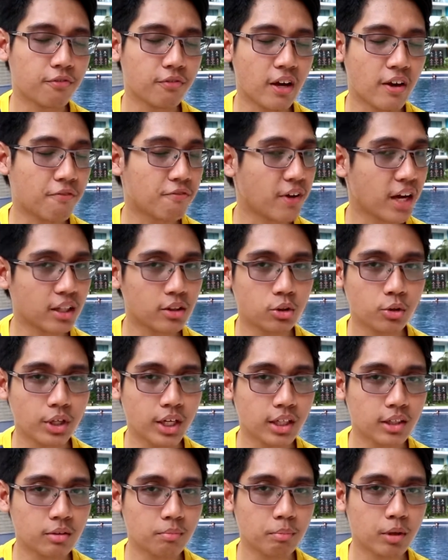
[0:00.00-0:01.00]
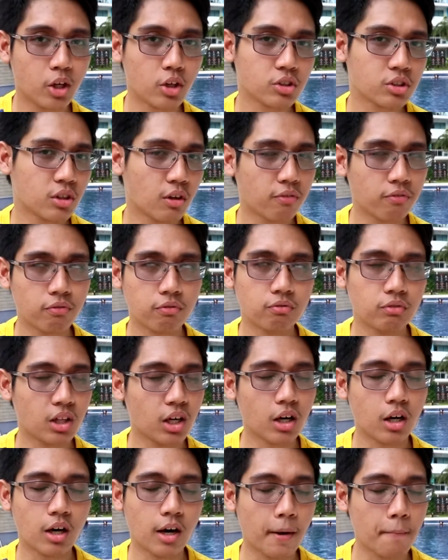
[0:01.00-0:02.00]
effect to it because of
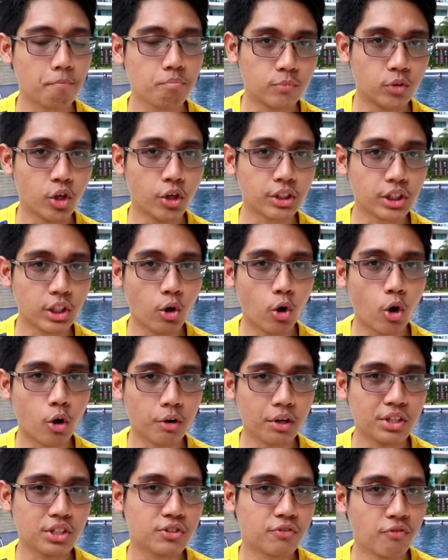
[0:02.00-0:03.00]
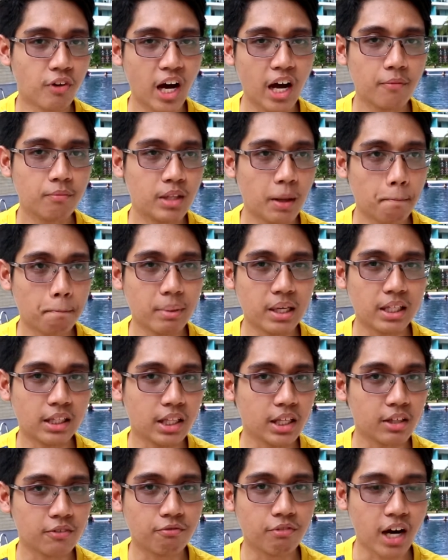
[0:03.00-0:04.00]
the dirty orange vibe, the
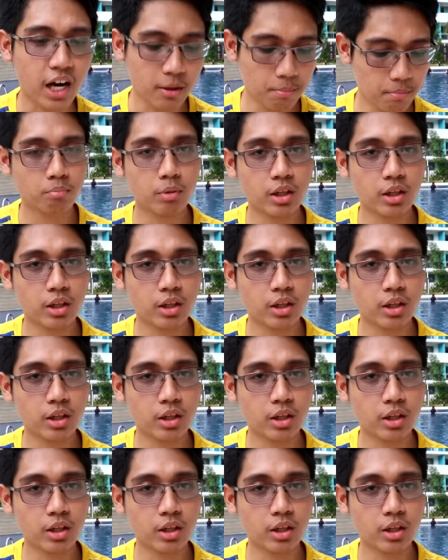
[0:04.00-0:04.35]
peeling vibe.